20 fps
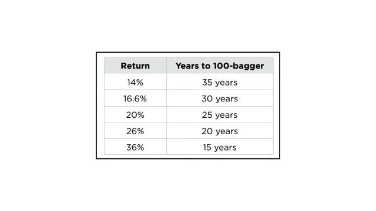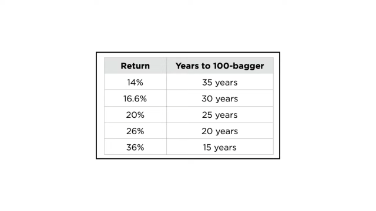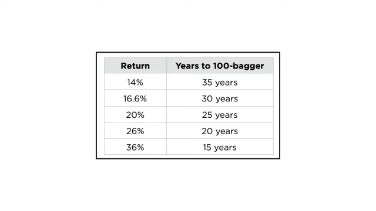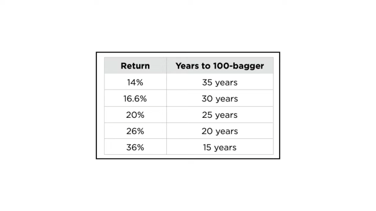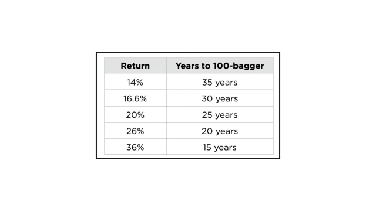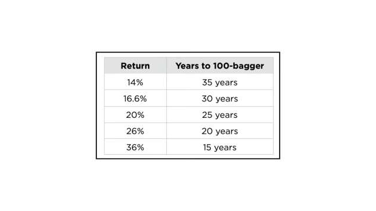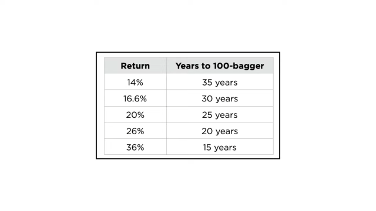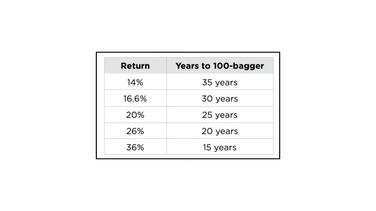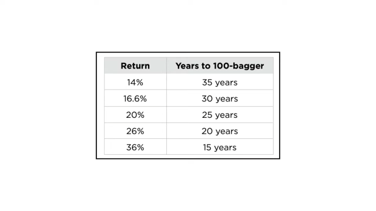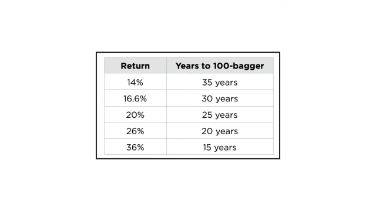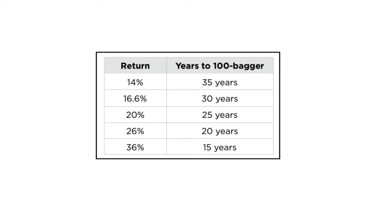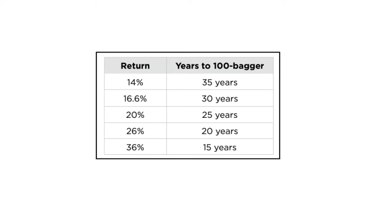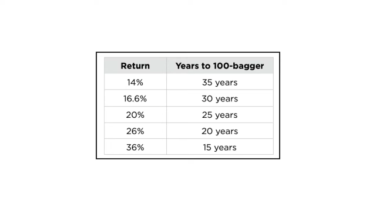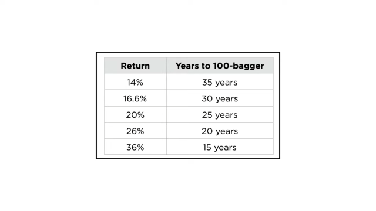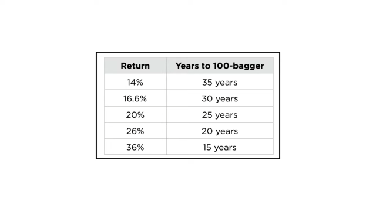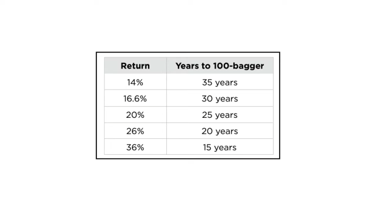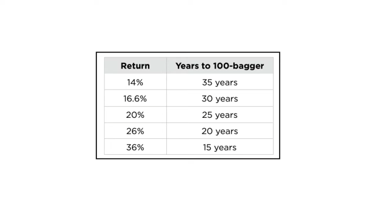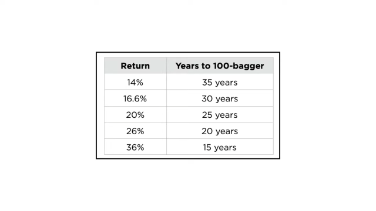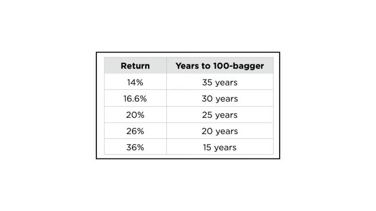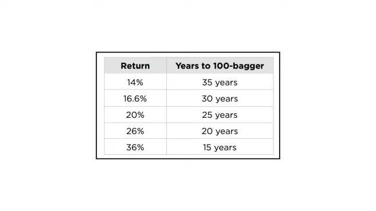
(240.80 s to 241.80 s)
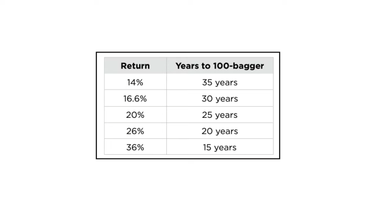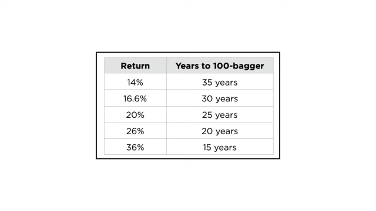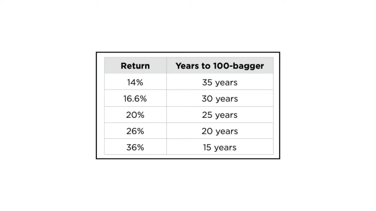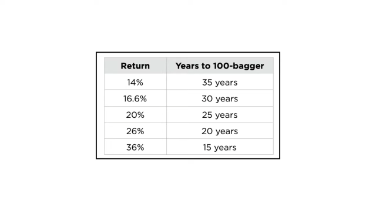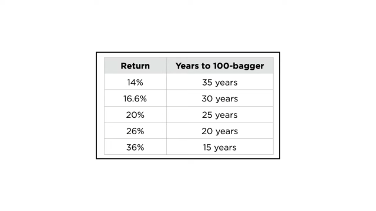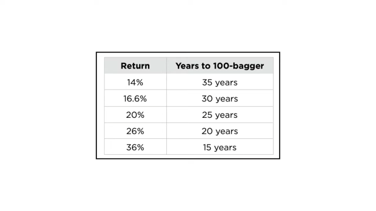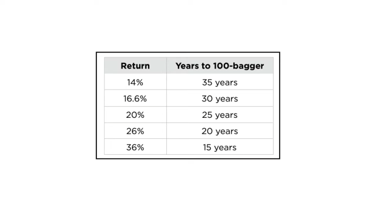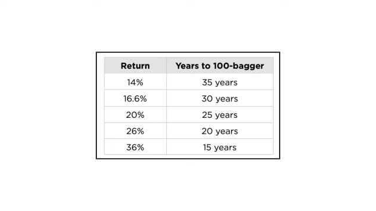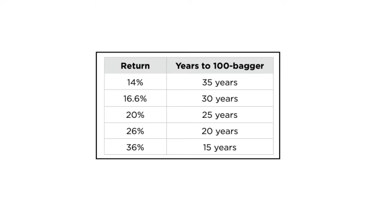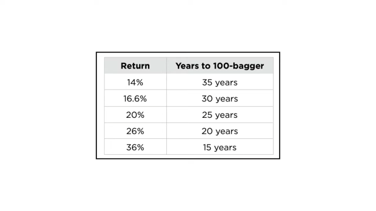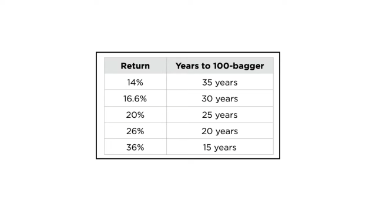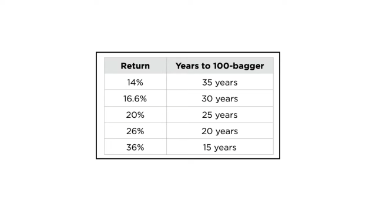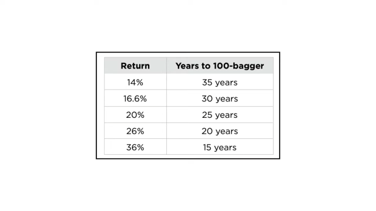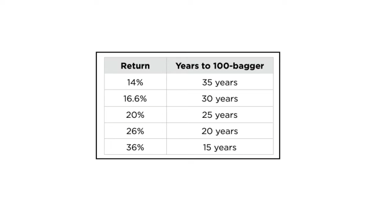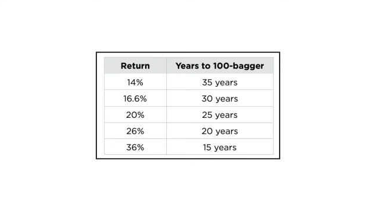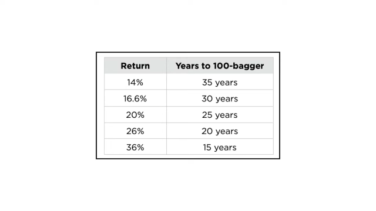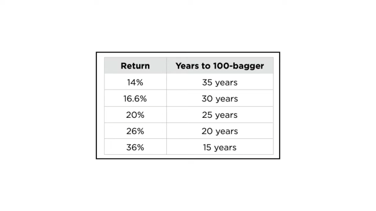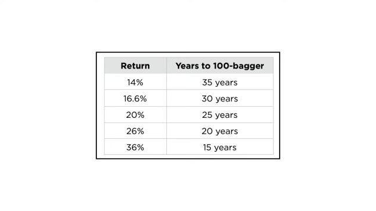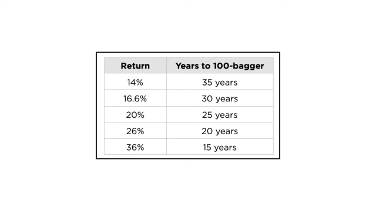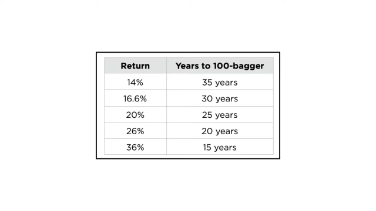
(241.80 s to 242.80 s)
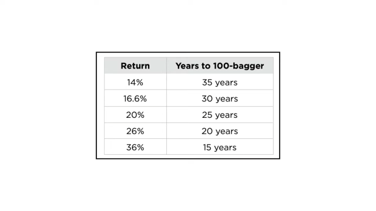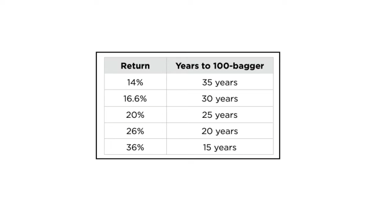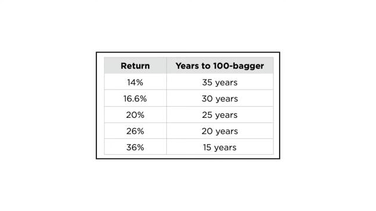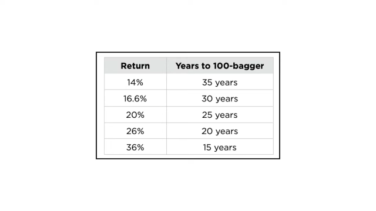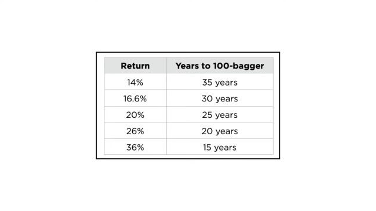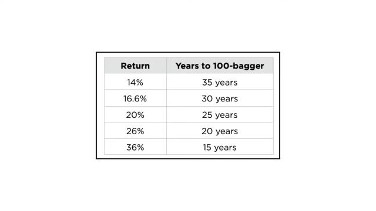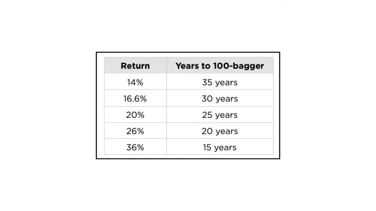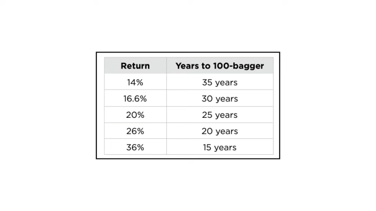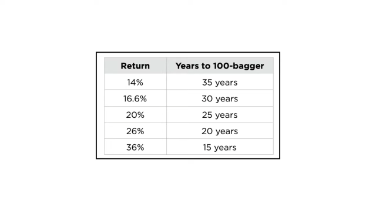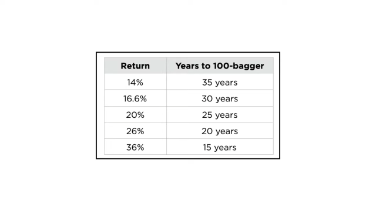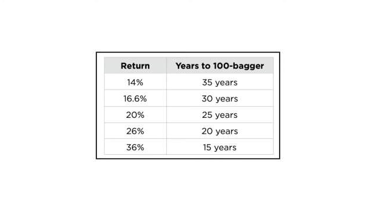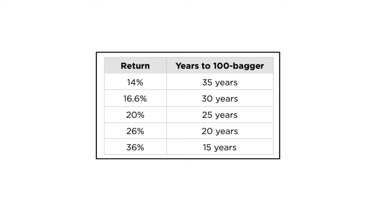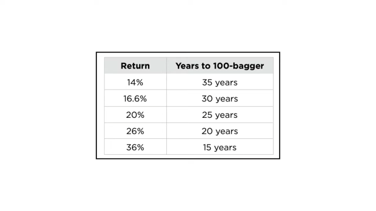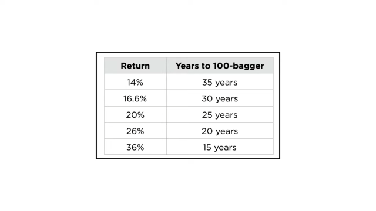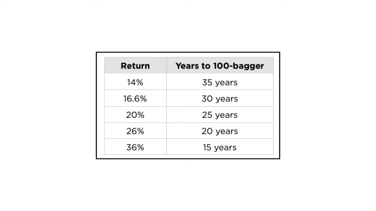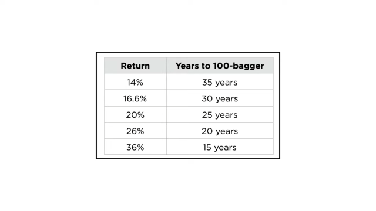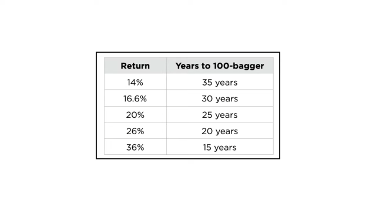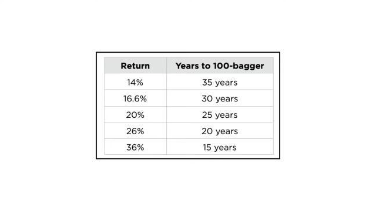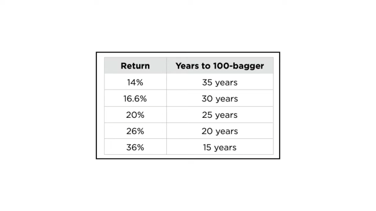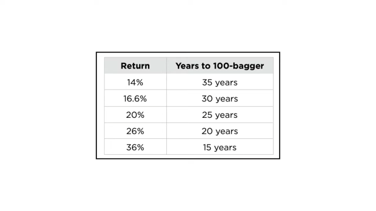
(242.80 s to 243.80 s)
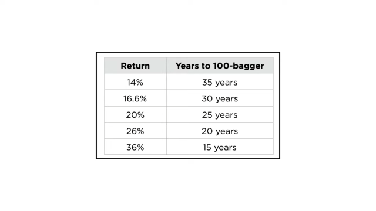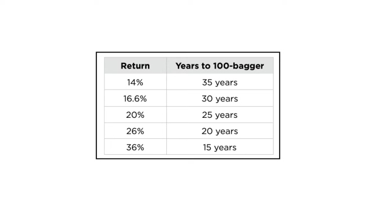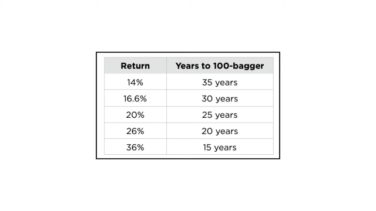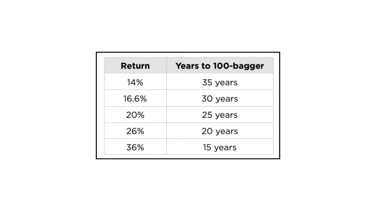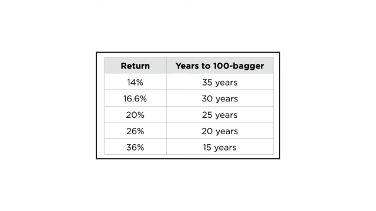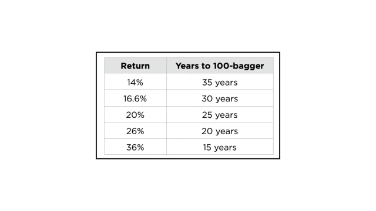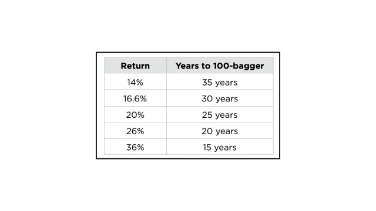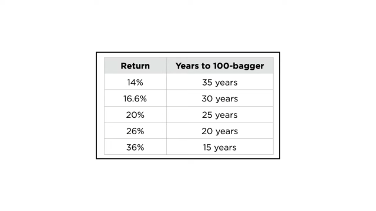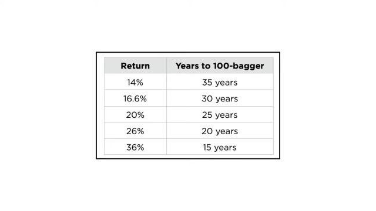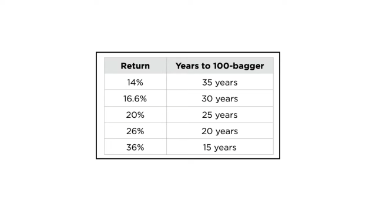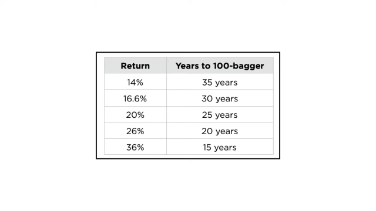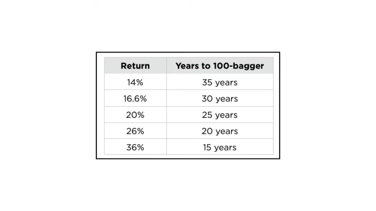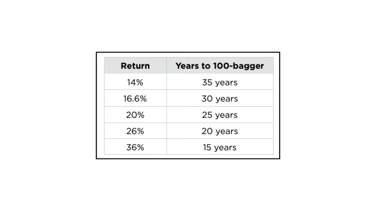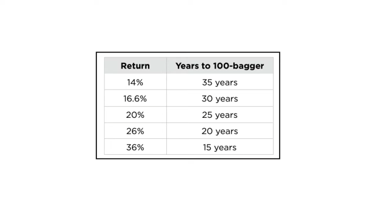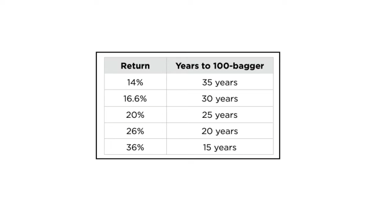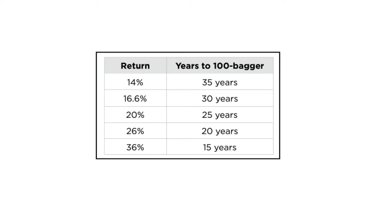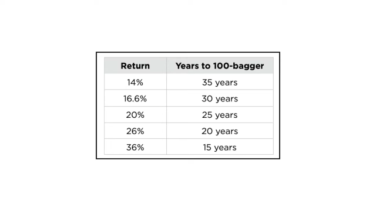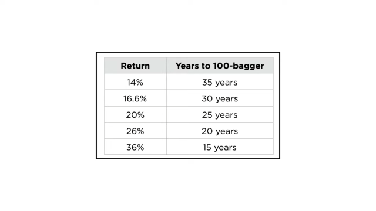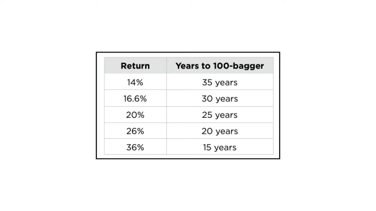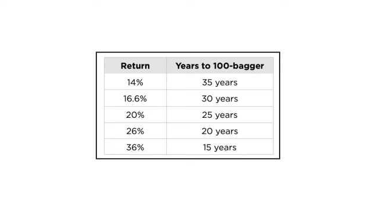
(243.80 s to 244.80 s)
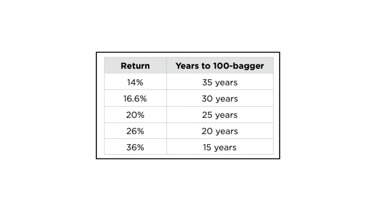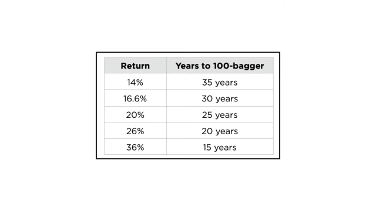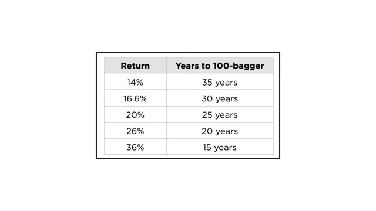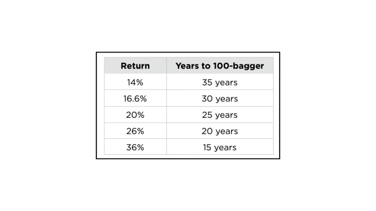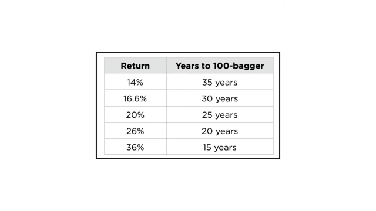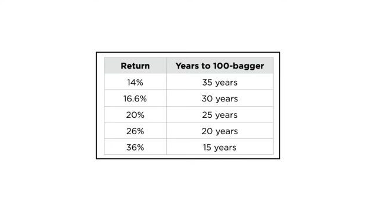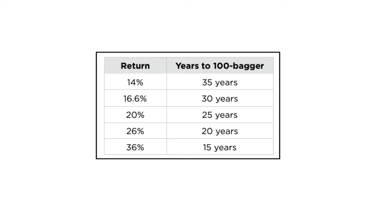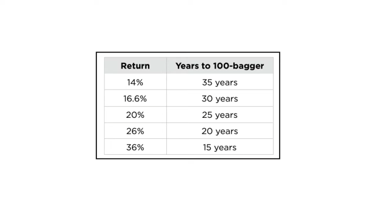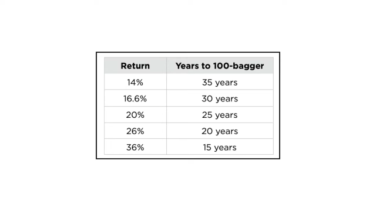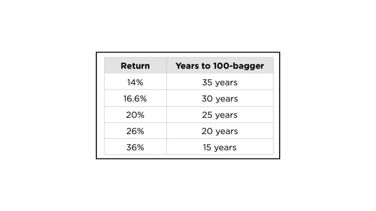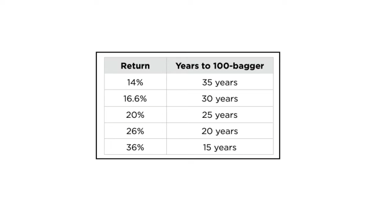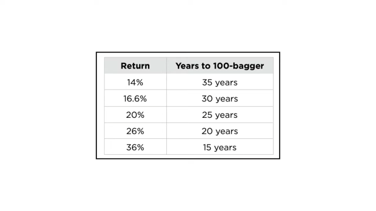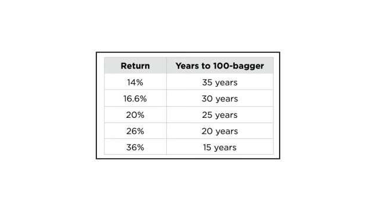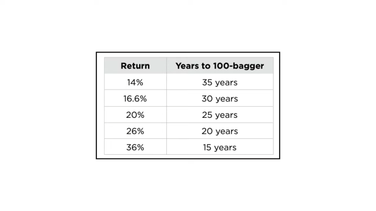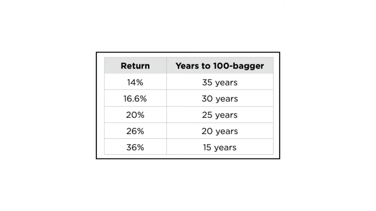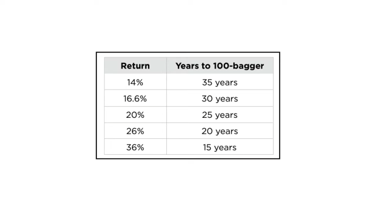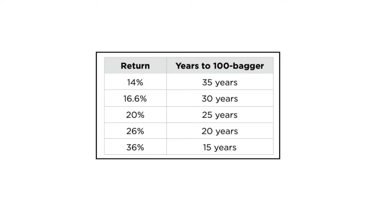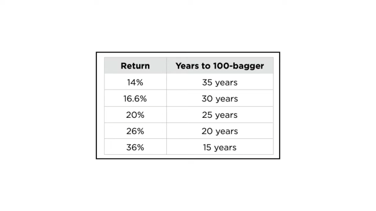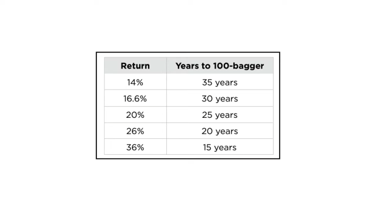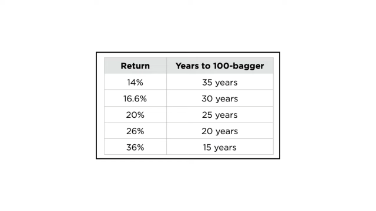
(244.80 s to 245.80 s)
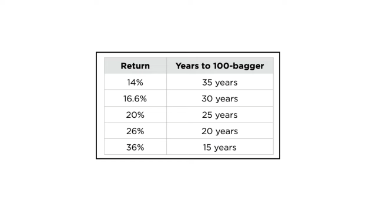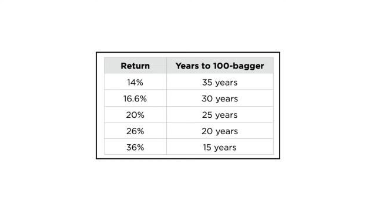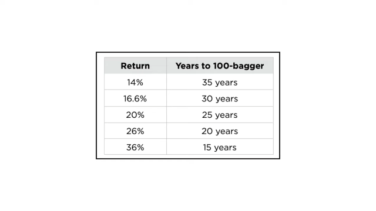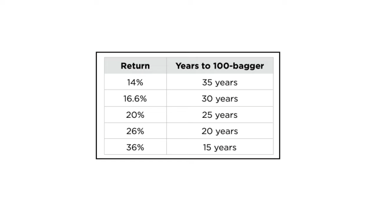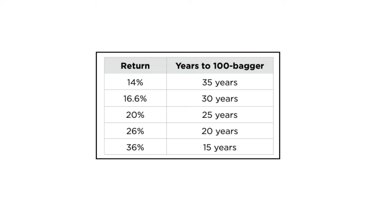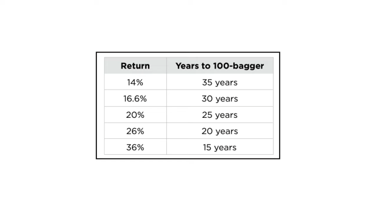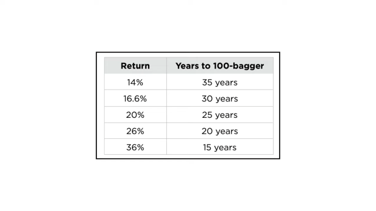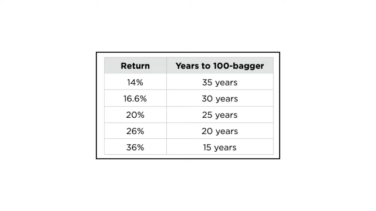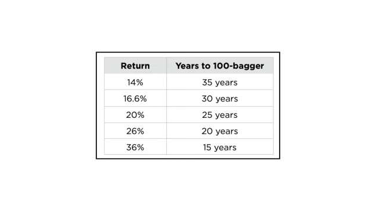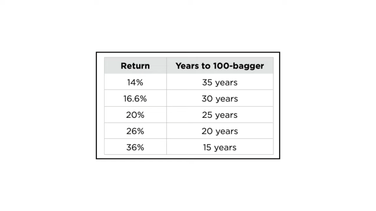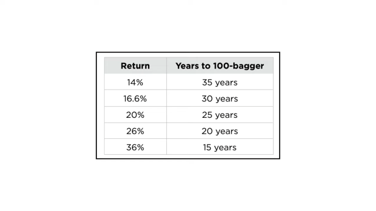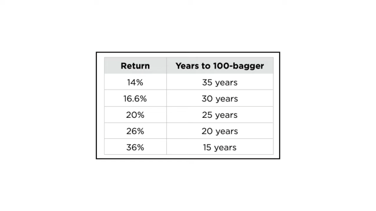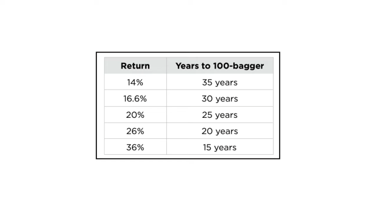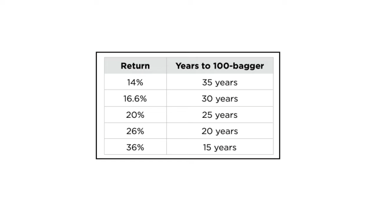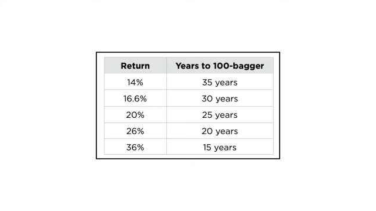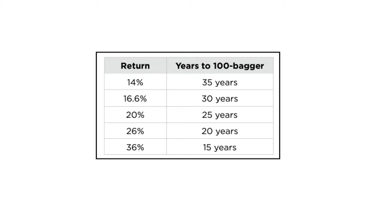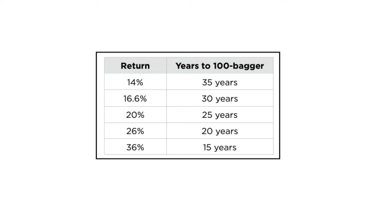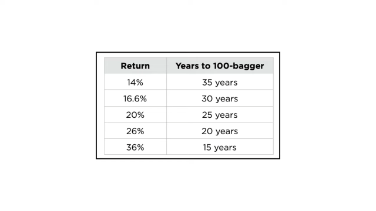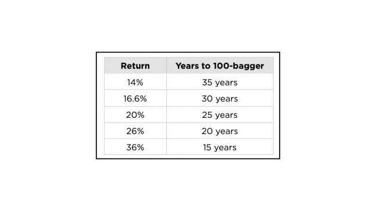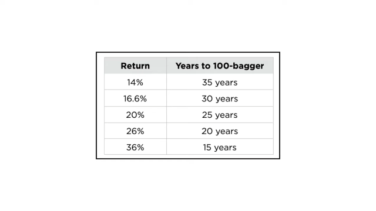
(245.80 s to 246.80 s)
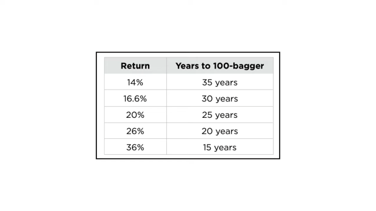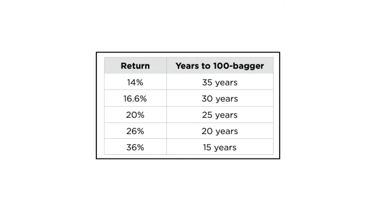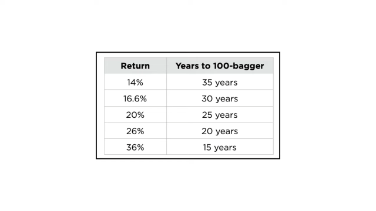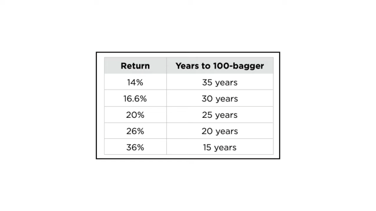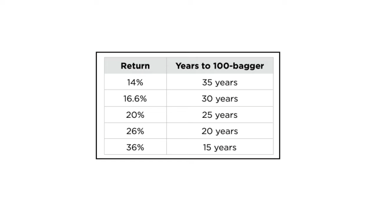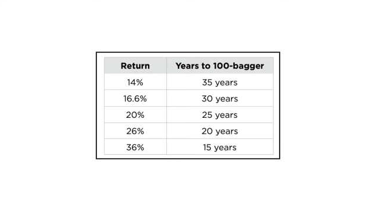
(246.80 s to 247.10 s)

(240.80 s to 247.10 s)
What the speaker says: No face is visible, so there are no lips to read.